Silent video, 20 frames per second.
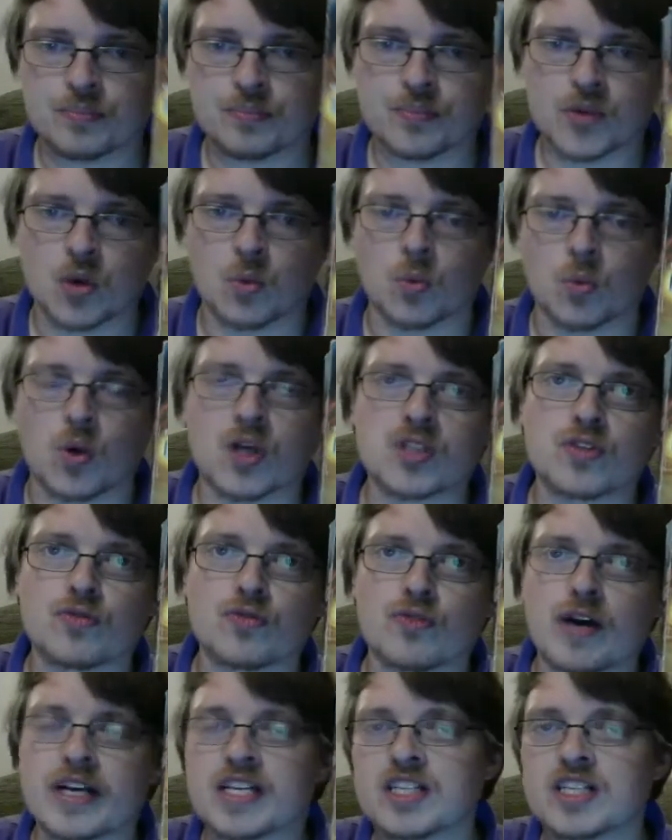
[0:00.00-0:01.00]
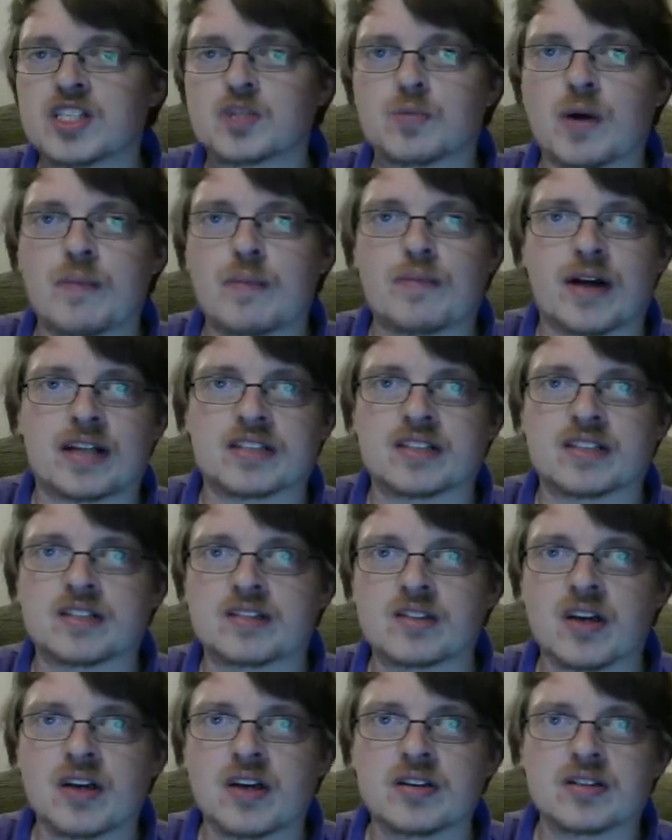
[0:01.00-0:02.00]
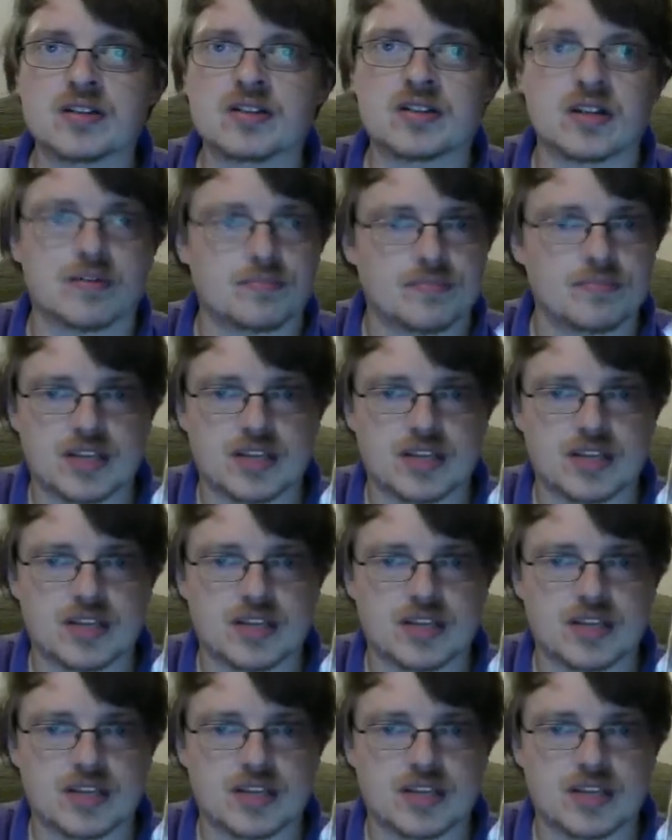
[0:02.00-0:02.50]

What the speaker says: Words of Radiance by Brandon Sanderson.